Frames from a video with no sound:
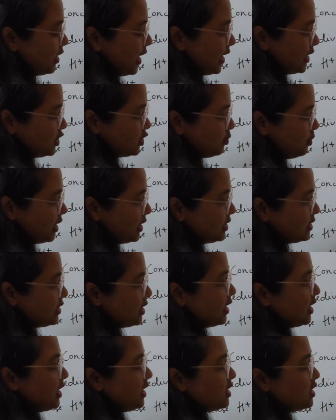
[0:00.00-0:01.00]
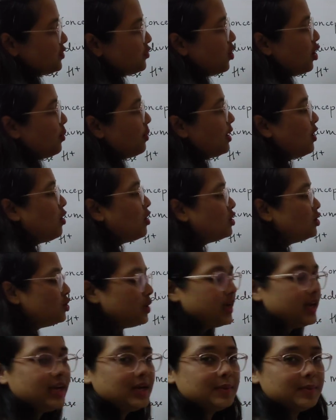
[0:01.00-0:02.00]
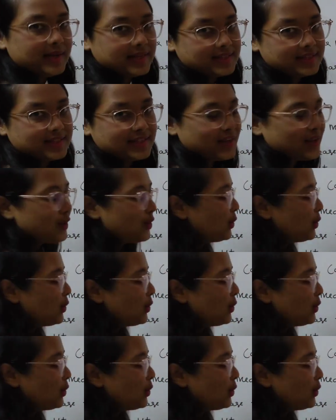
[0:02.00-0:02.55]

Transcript: H plus, it is forming conjugate base.